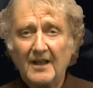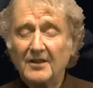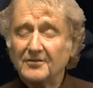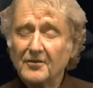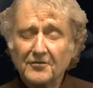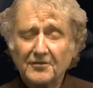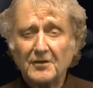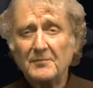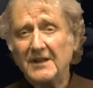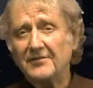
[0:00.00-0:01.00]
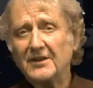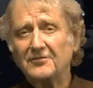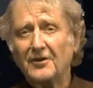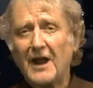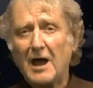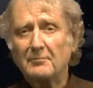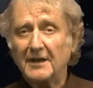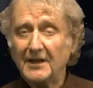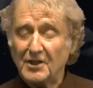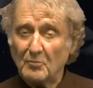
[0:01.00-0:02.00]
So those are some neat things that are
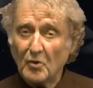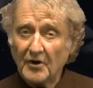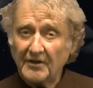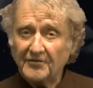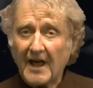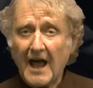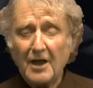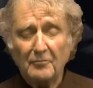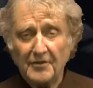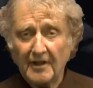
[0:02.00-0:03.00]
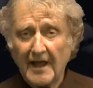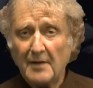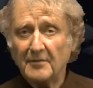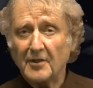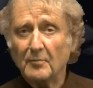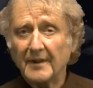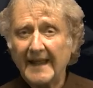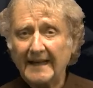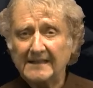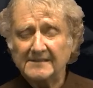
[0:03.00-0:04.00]
happening in the morning sky with the alignment of the
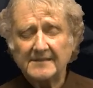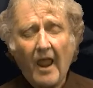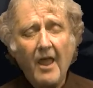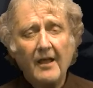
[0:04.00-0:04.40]
planets.